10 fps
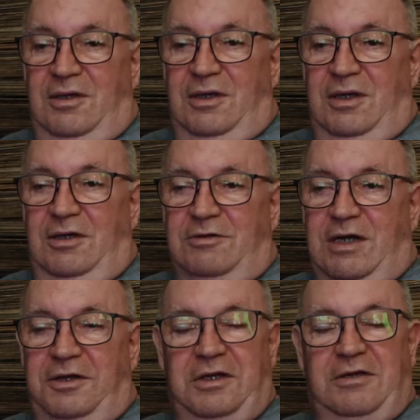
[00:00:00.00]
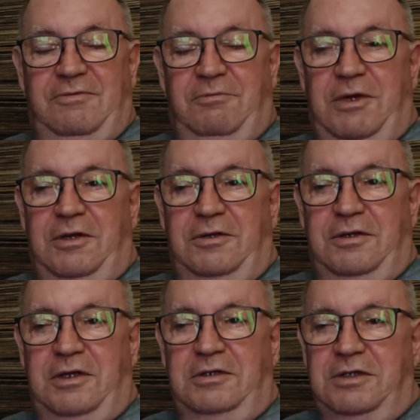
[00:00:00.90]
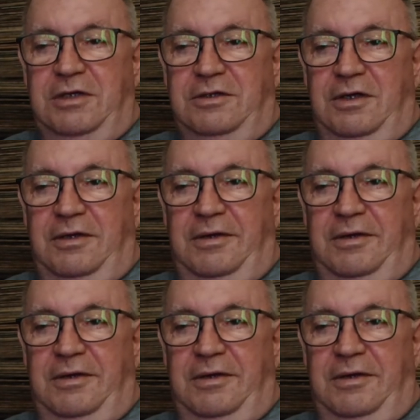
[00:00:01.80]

Now I'm trying to think of some other things that